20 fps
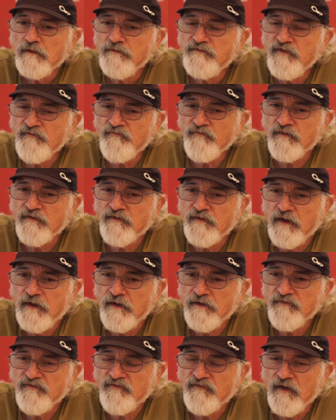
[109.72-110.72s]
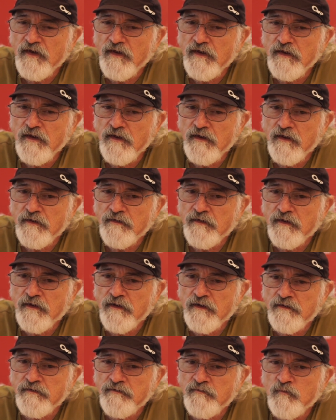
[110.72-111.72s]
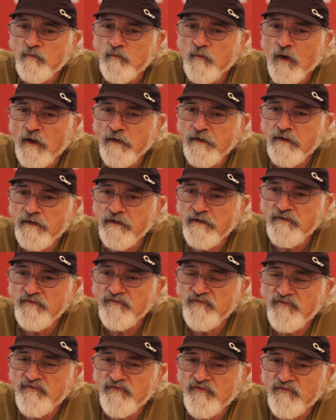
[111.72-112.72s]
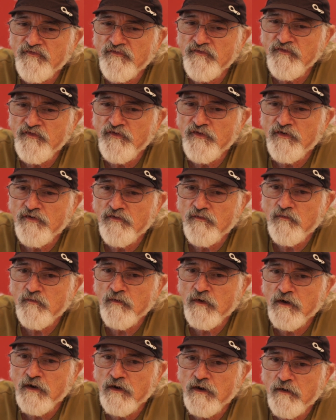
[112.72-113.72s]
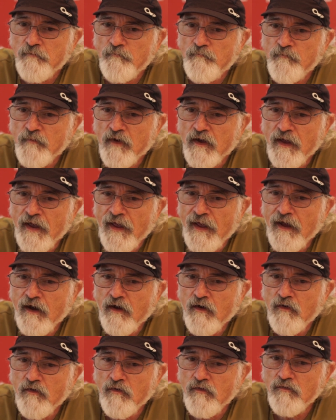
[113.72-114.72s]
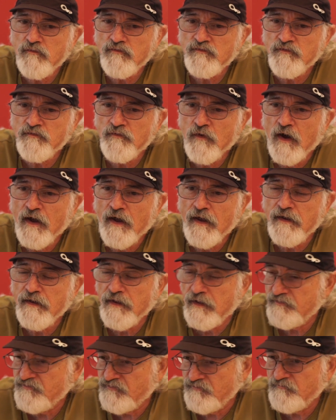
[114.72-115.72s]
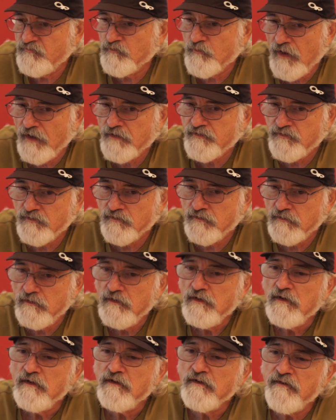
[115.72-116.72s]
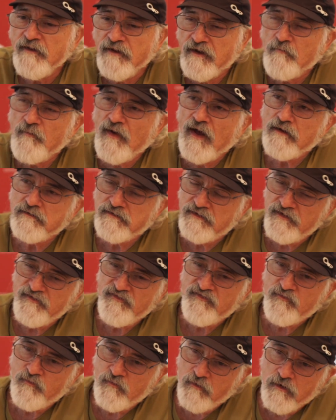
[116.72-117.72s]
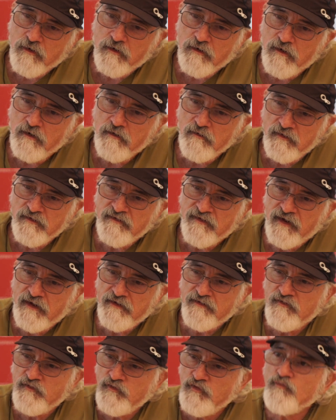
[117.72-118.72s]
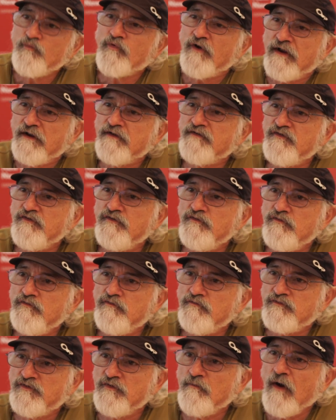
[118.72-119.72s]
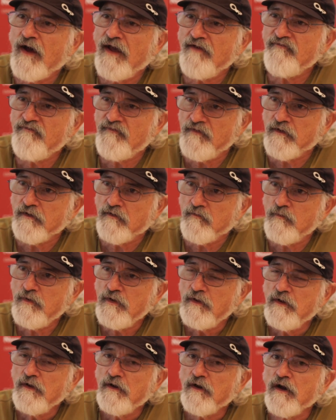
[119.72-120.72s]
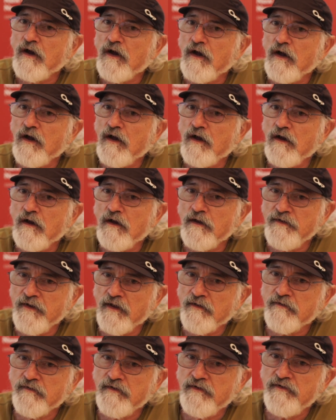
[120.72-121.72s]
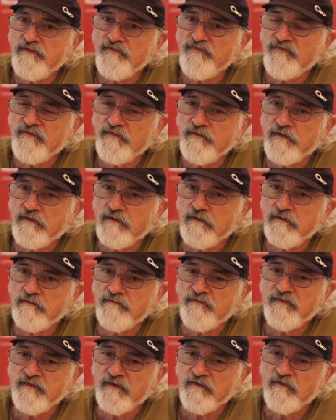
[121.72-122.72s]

Different things. One is, how do I, as a director, think about this work that you bring to my film? Another is, there's a